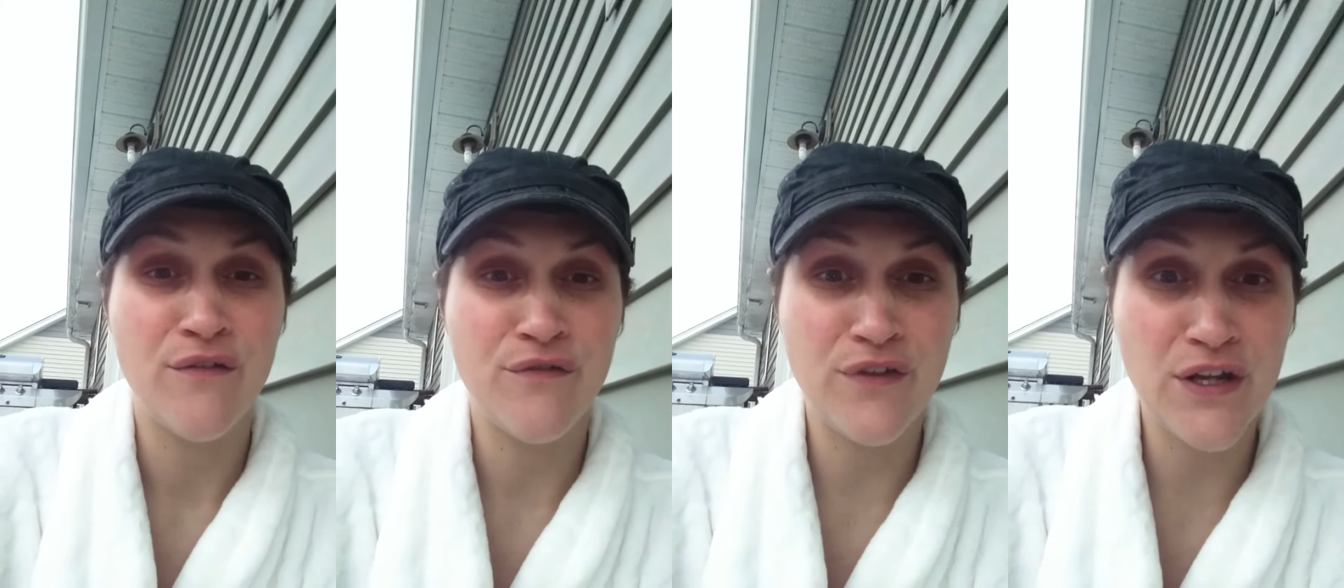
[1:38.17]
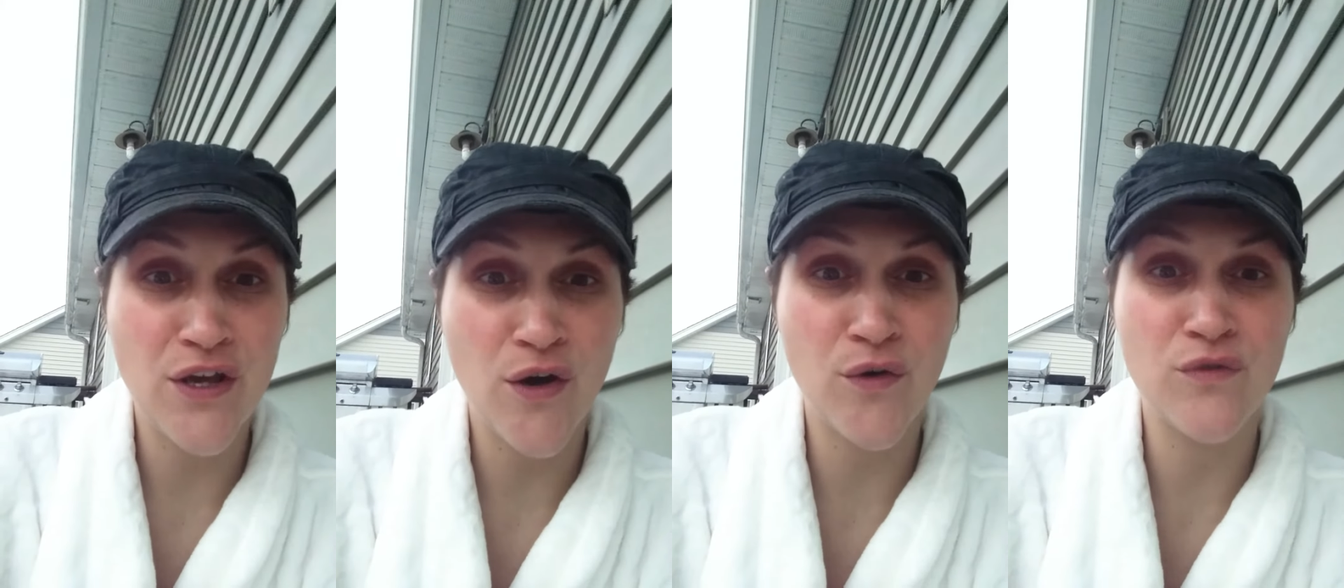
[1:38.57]

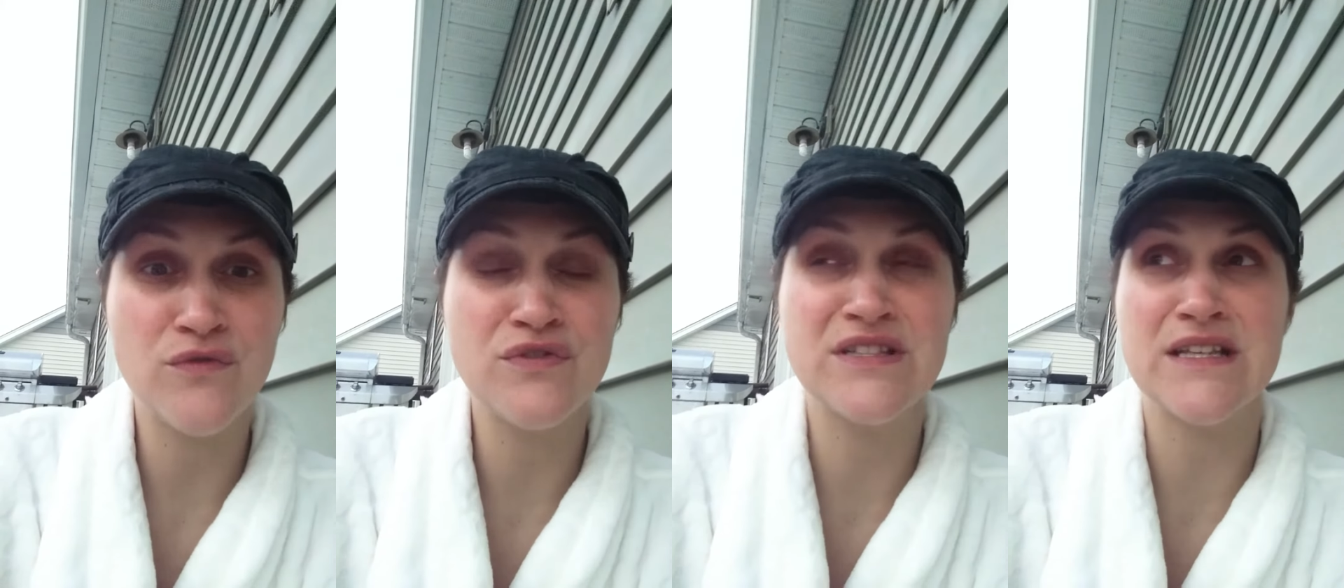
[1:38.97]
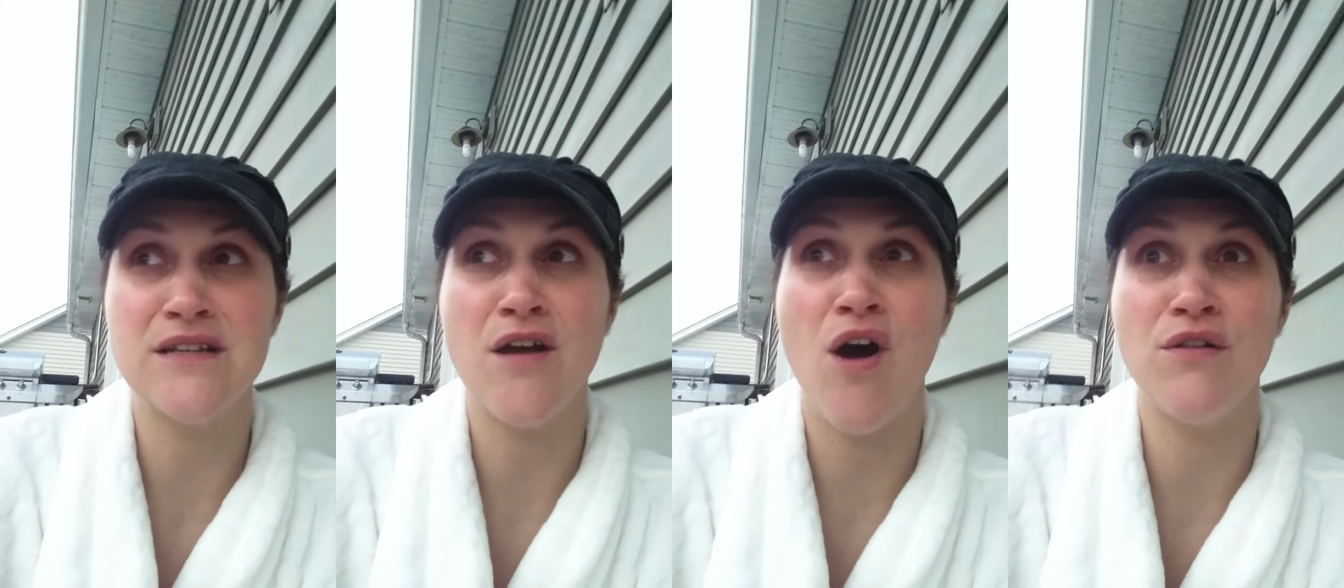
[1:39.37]
videos
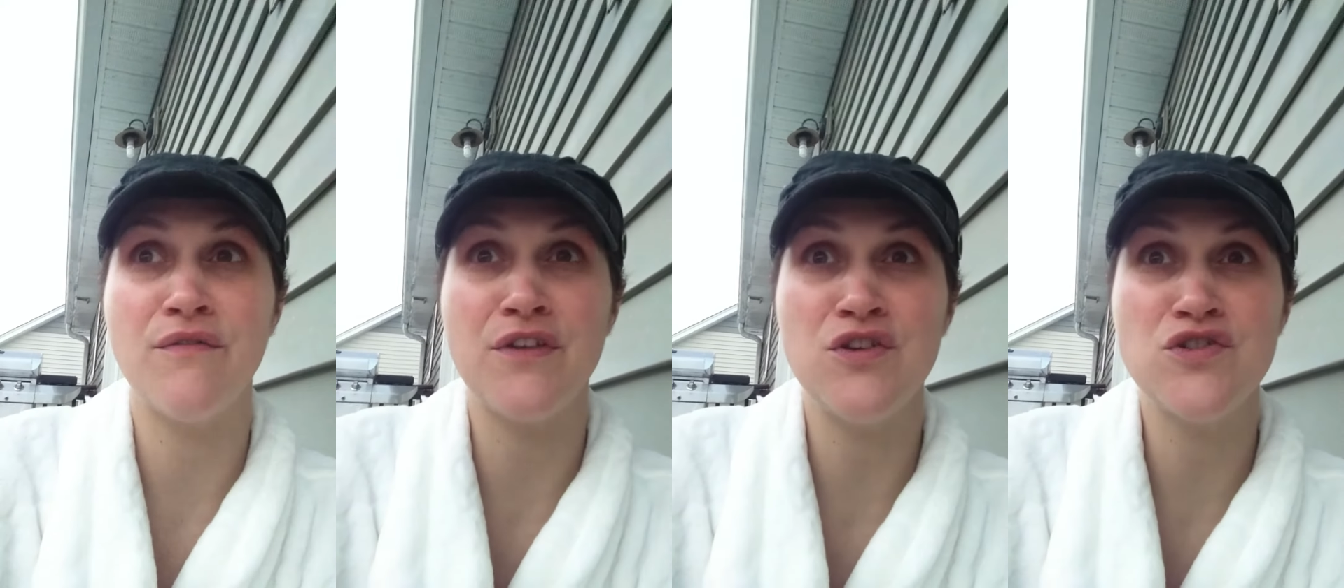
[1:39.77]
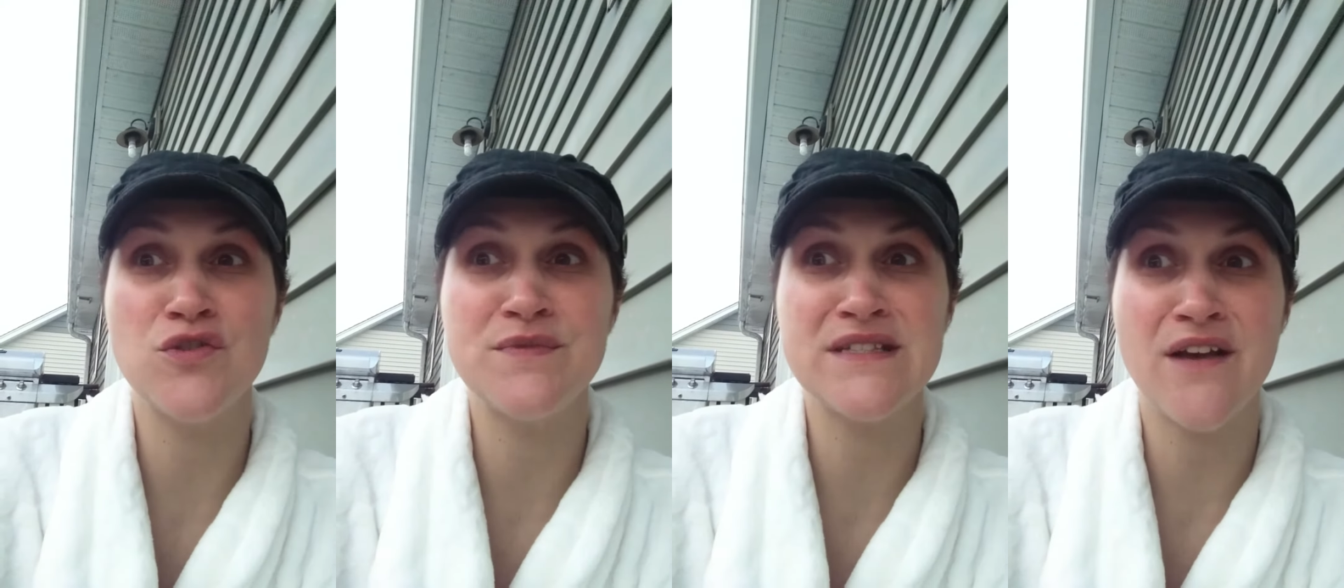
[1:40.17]
and all of the
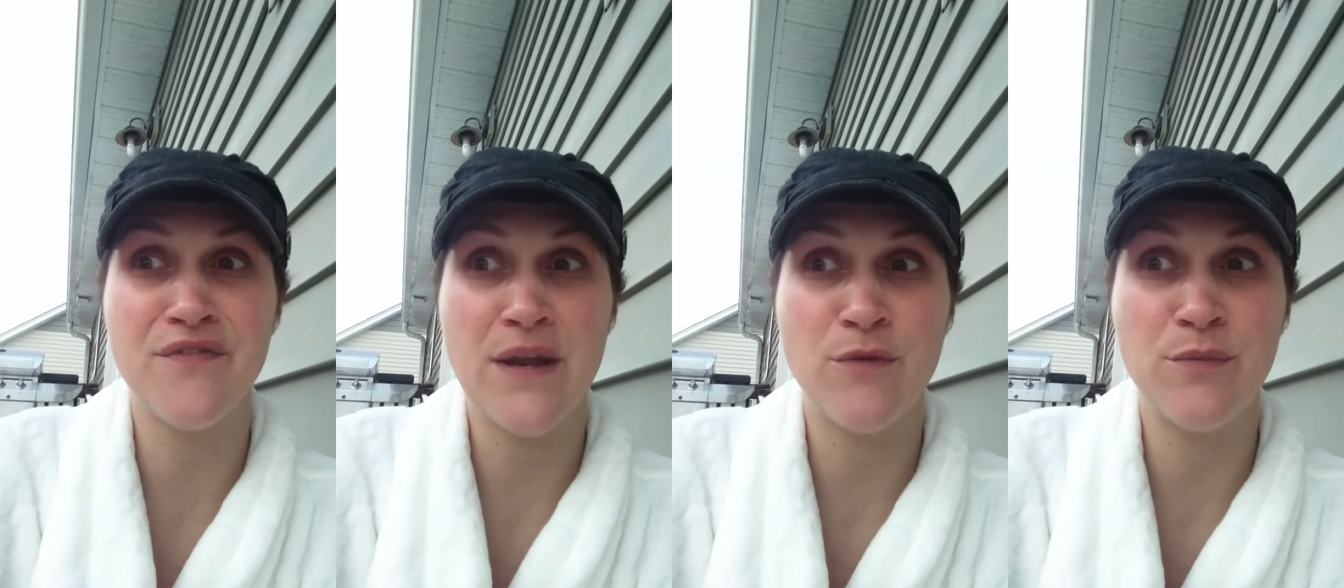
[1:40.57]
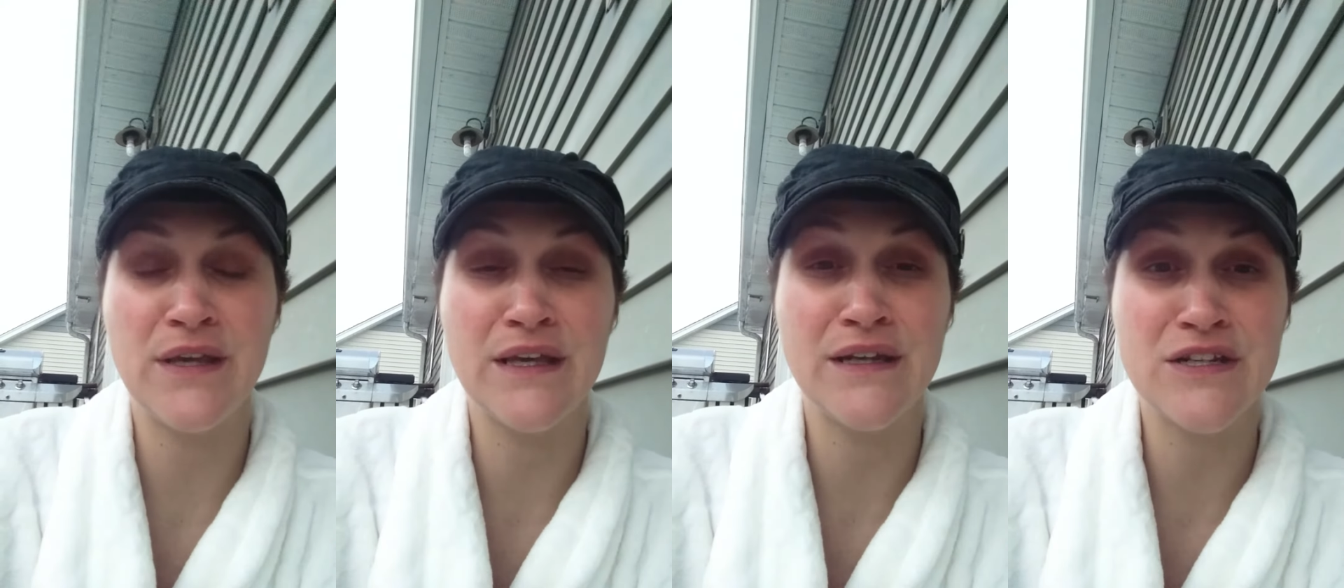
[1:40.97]
YouTube stuff that I'm going to
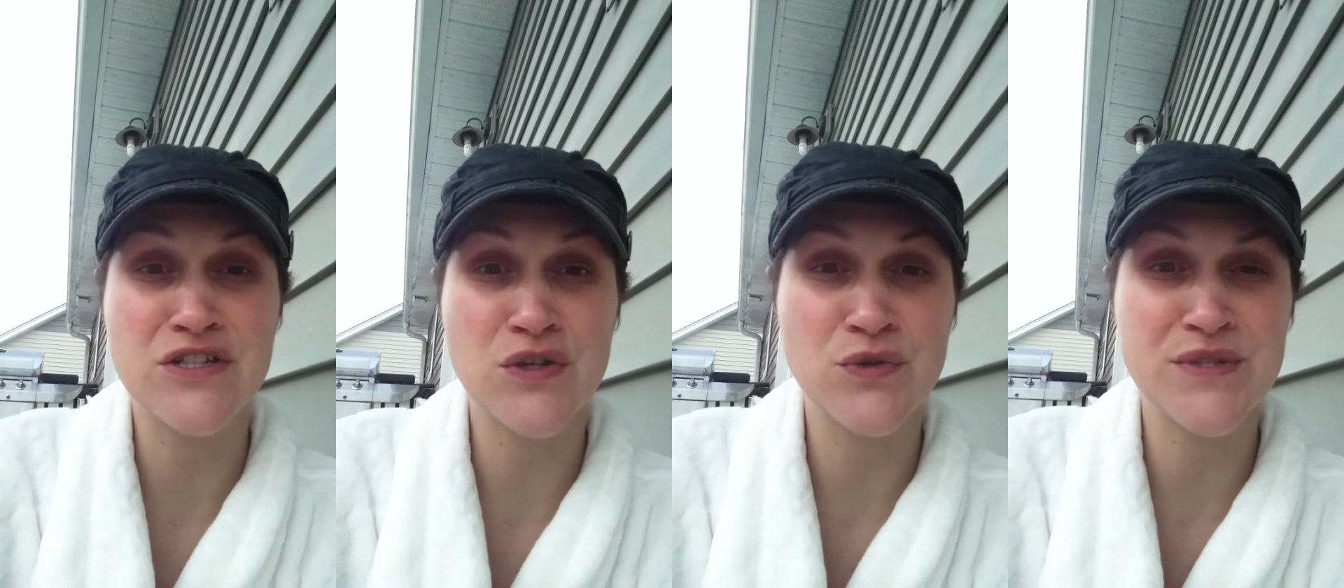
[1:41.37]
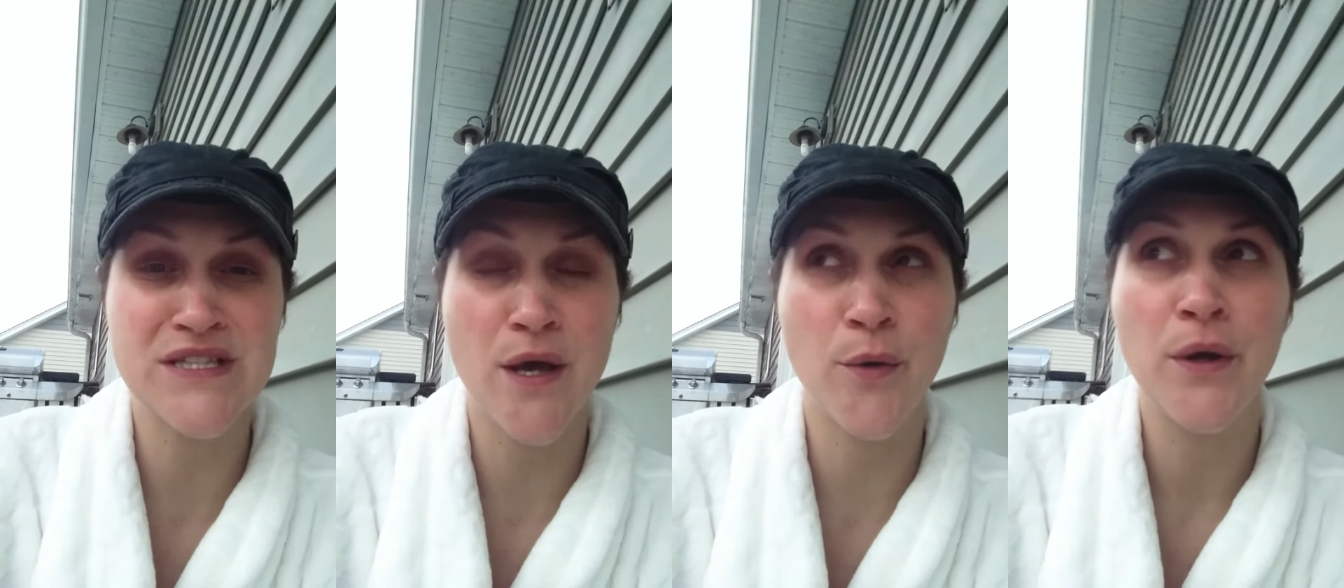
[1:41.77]
be getting into.
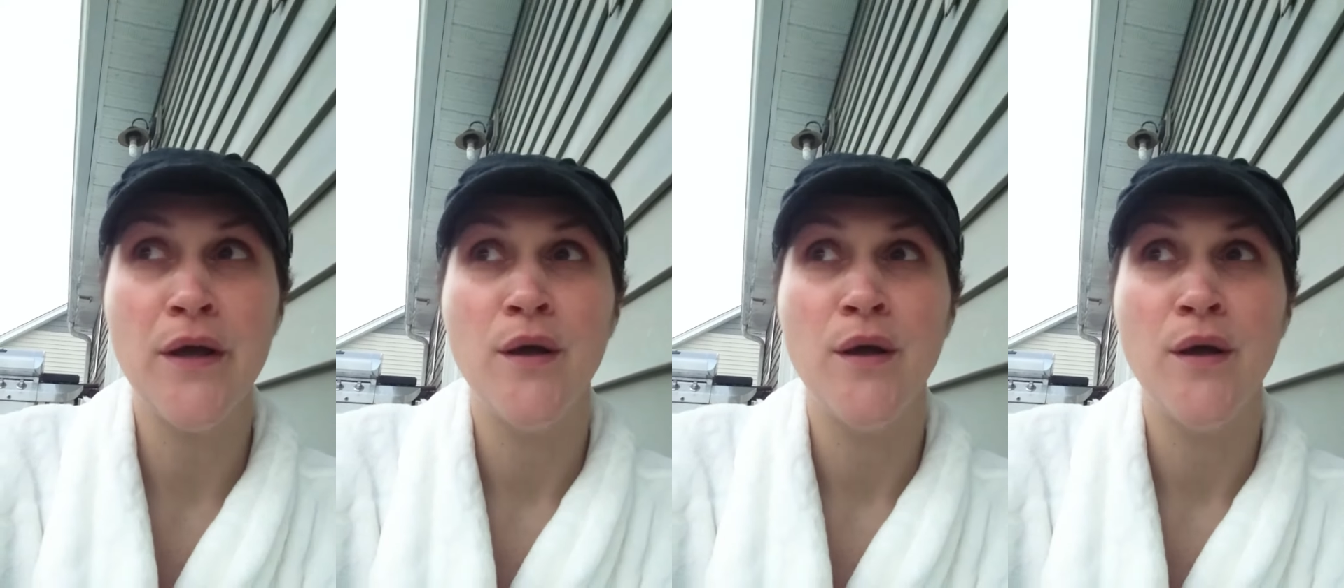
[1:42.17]
So